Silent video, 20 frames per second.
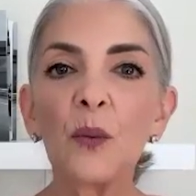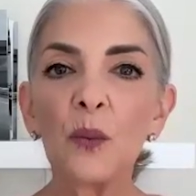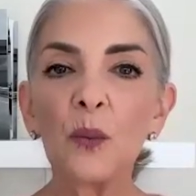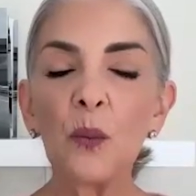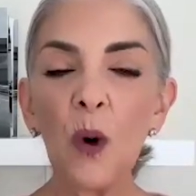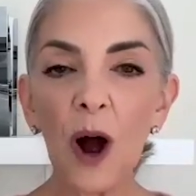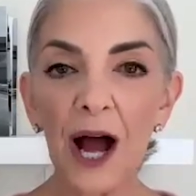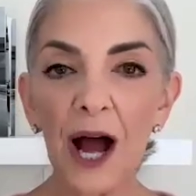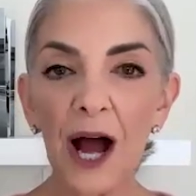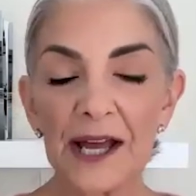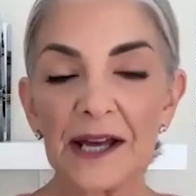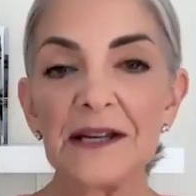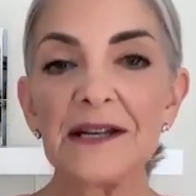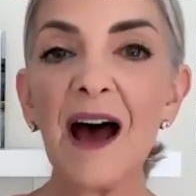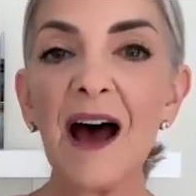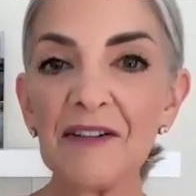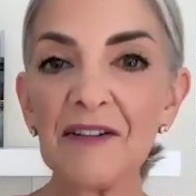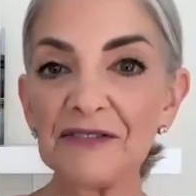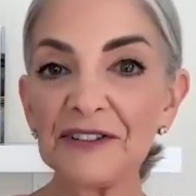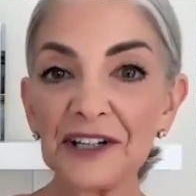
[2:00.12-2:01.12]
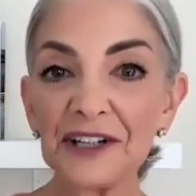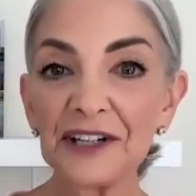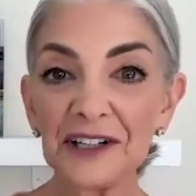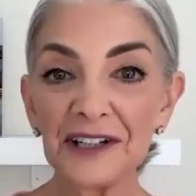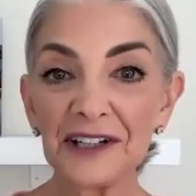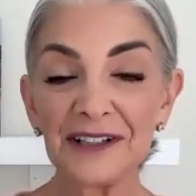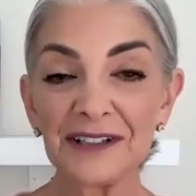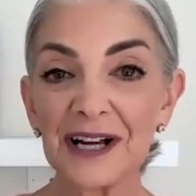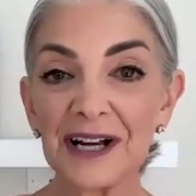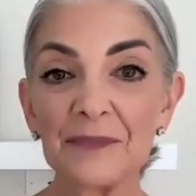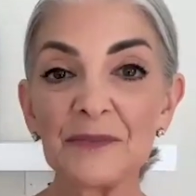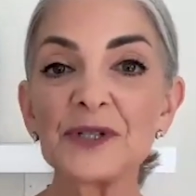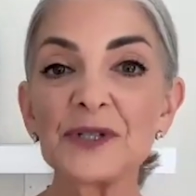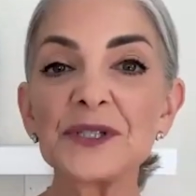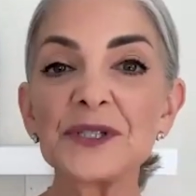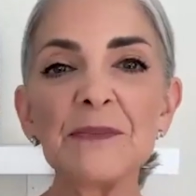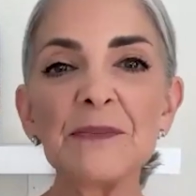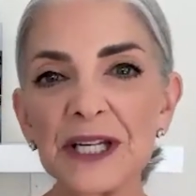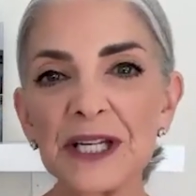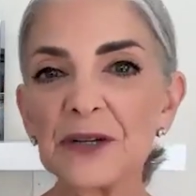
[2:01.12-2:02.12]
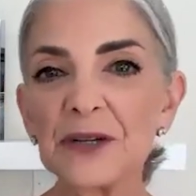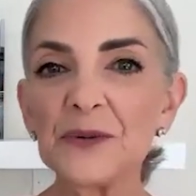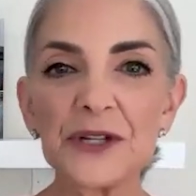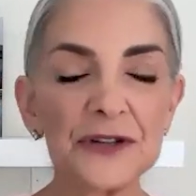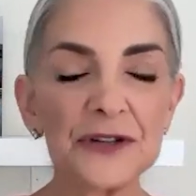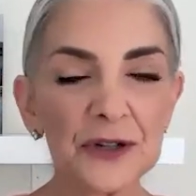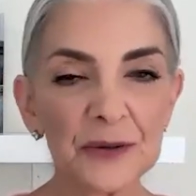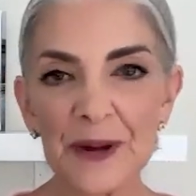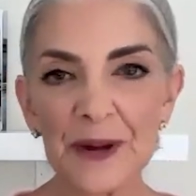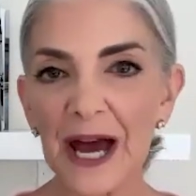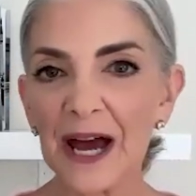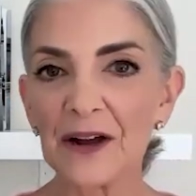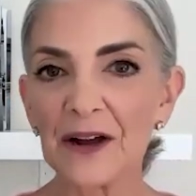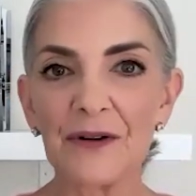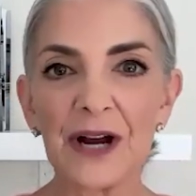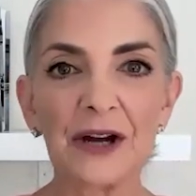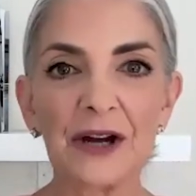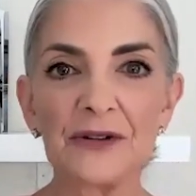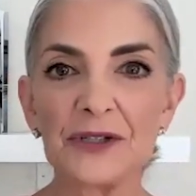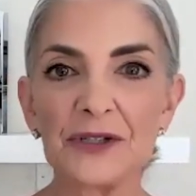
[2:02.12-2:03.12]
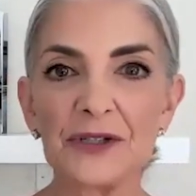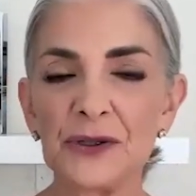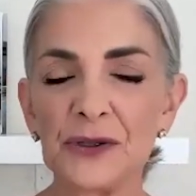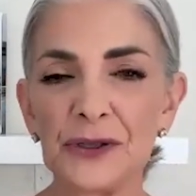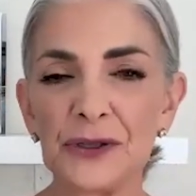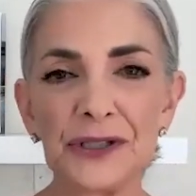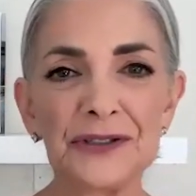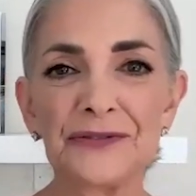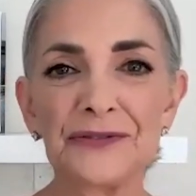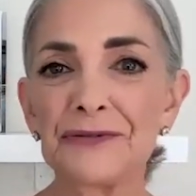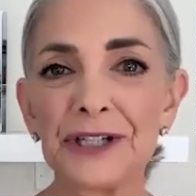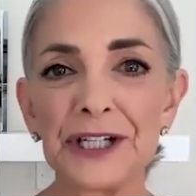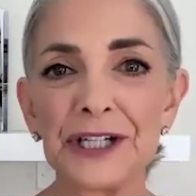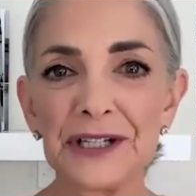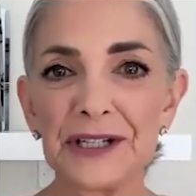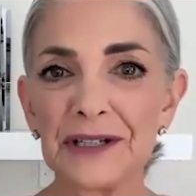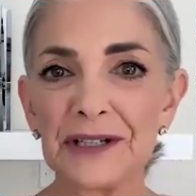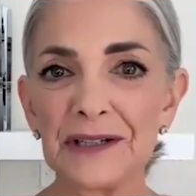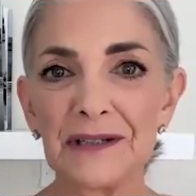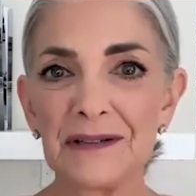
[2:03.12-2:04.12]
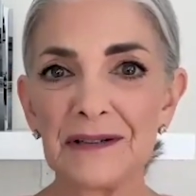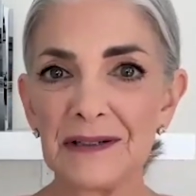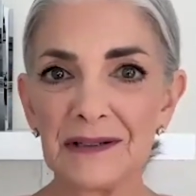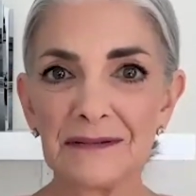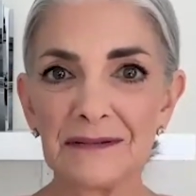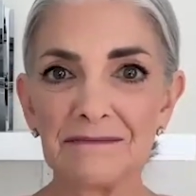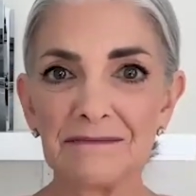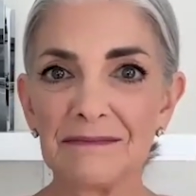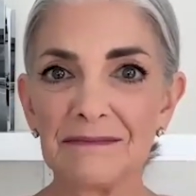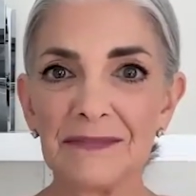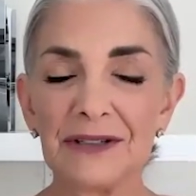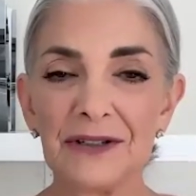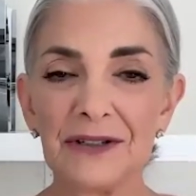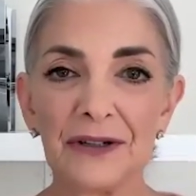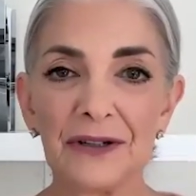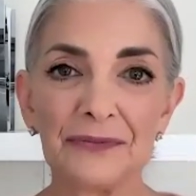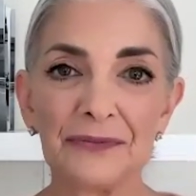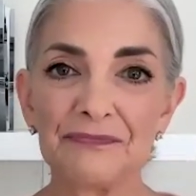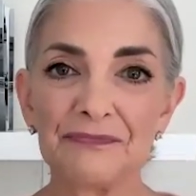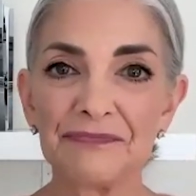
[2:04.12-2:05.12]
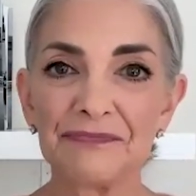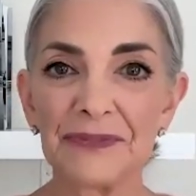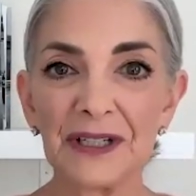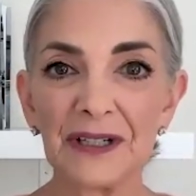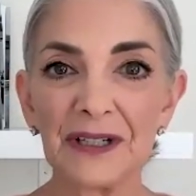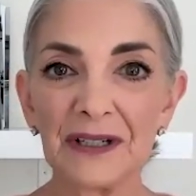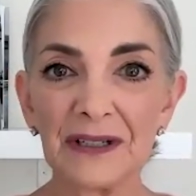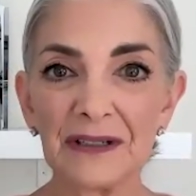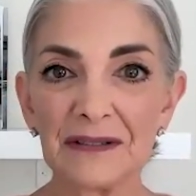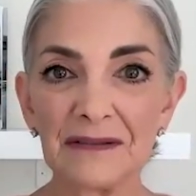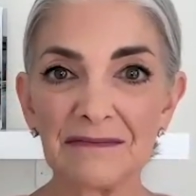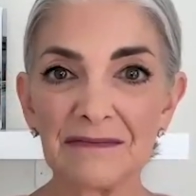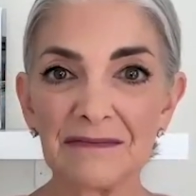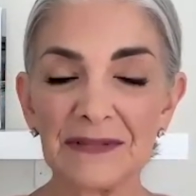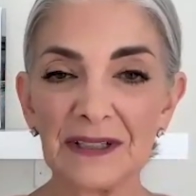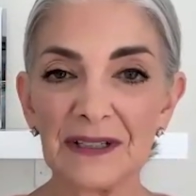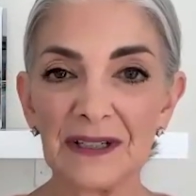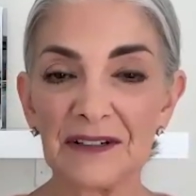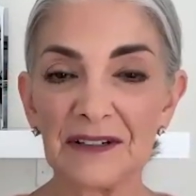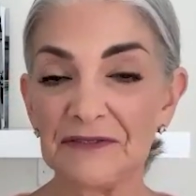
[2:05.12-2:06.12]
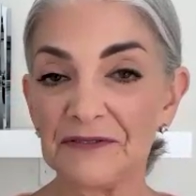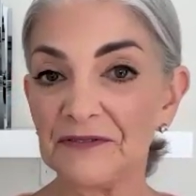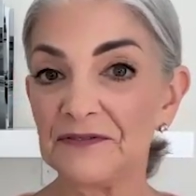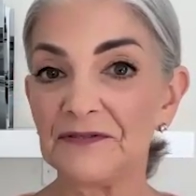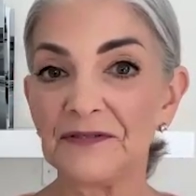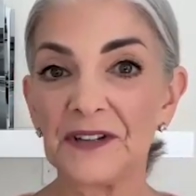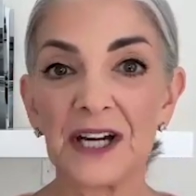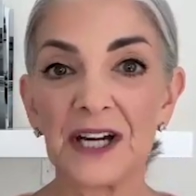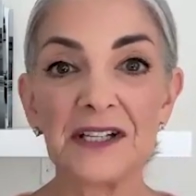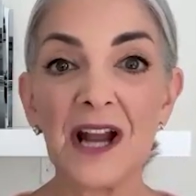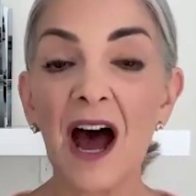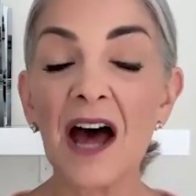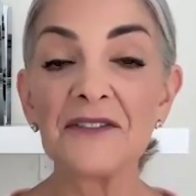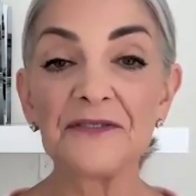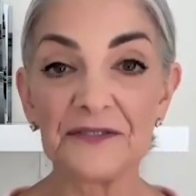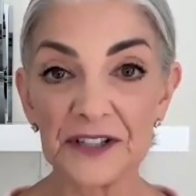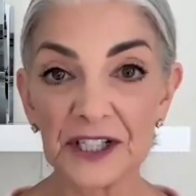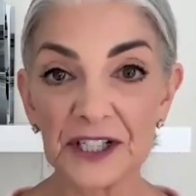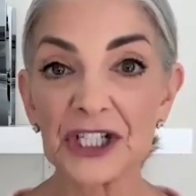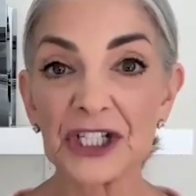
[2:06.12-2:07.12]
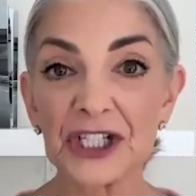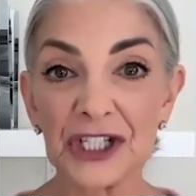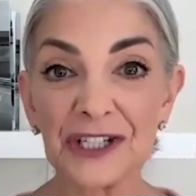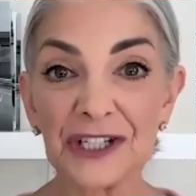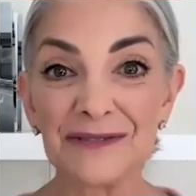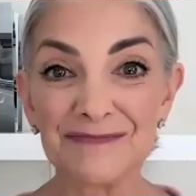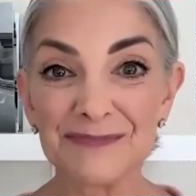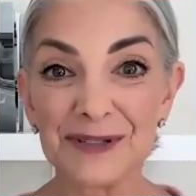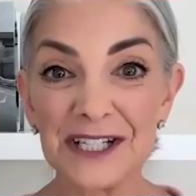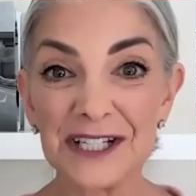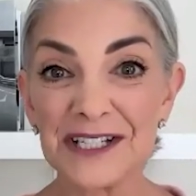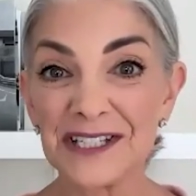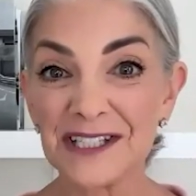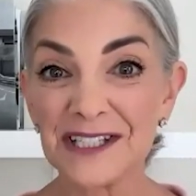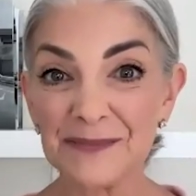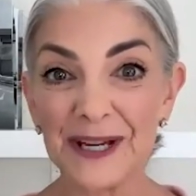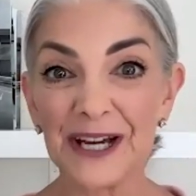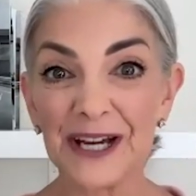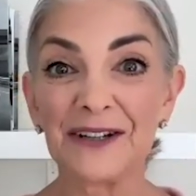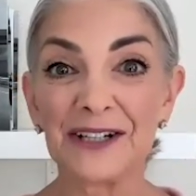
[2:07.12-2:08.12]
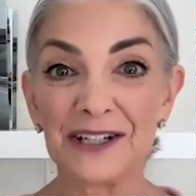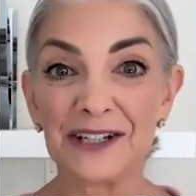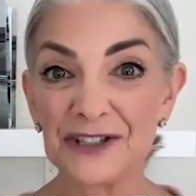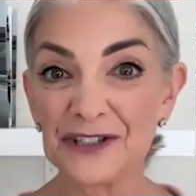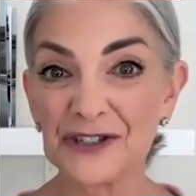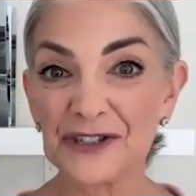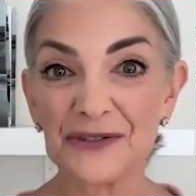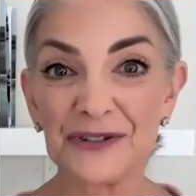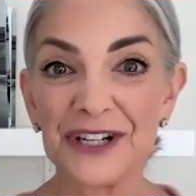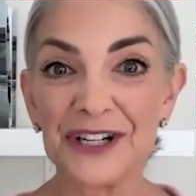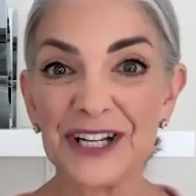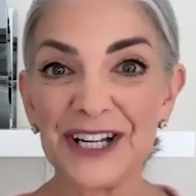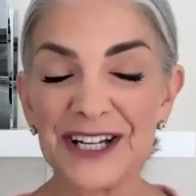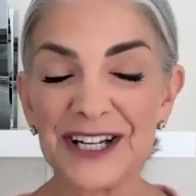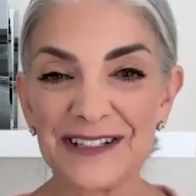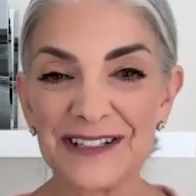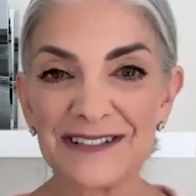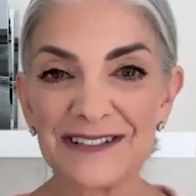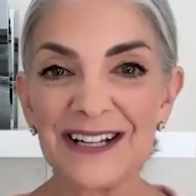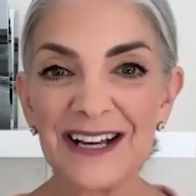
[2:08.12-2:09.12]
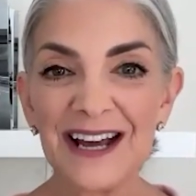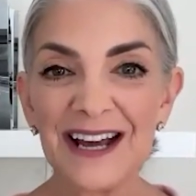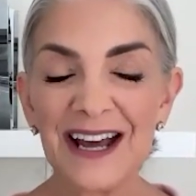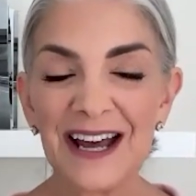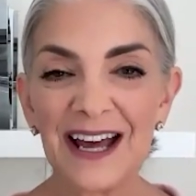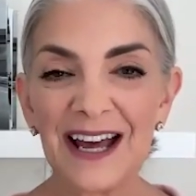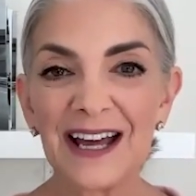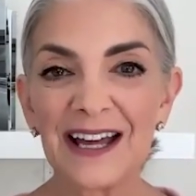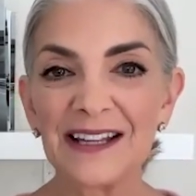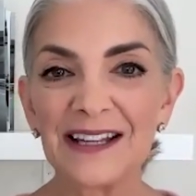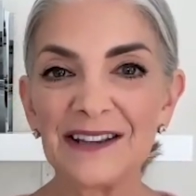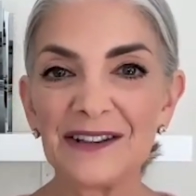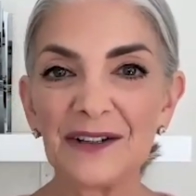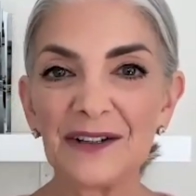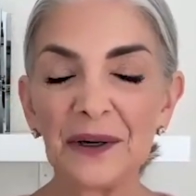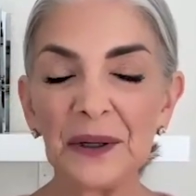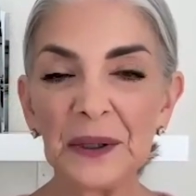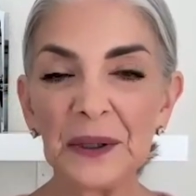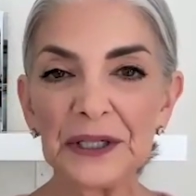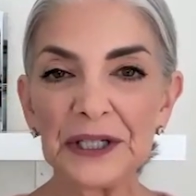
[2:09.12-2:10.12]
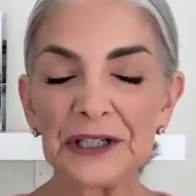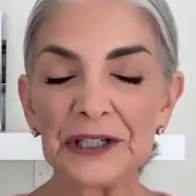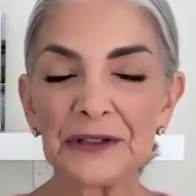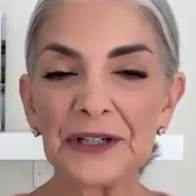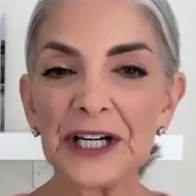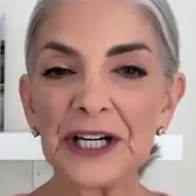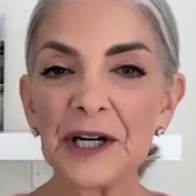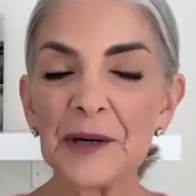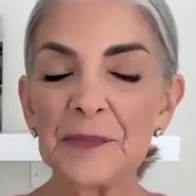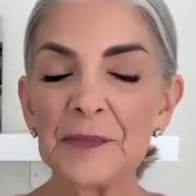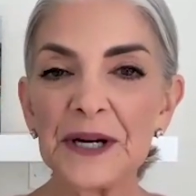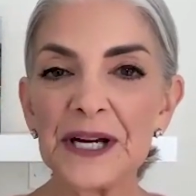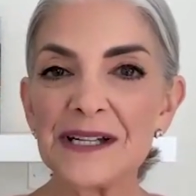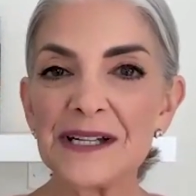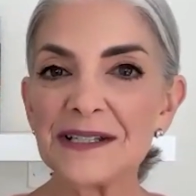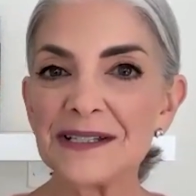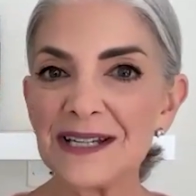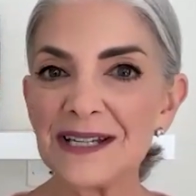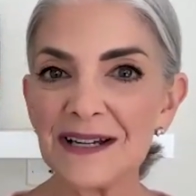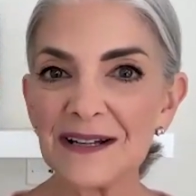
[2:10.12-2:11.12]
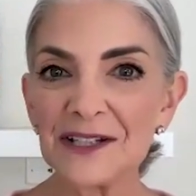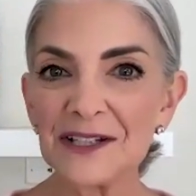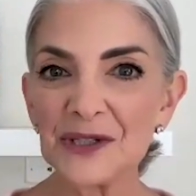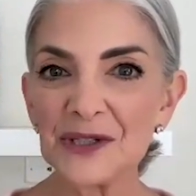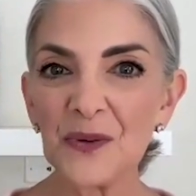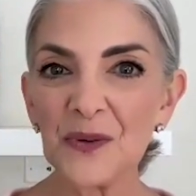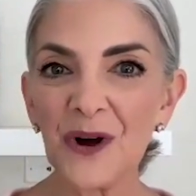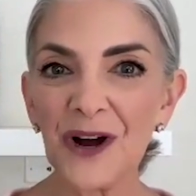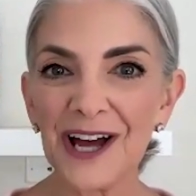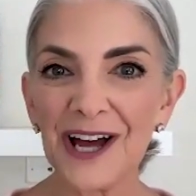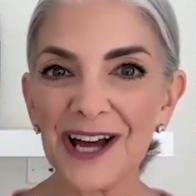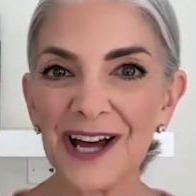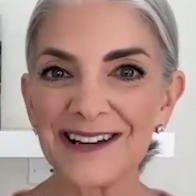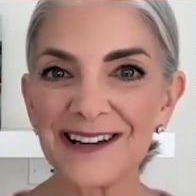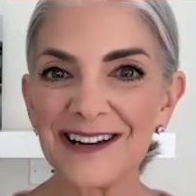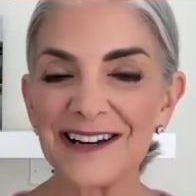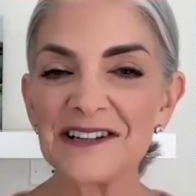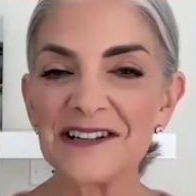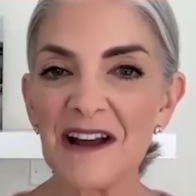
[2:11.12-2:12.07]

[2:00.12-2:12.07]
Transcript: why a novel? Um, somebody with your background, you could have written, you know, a, a a nonfiction piece about history and and the whole era, but tell us why a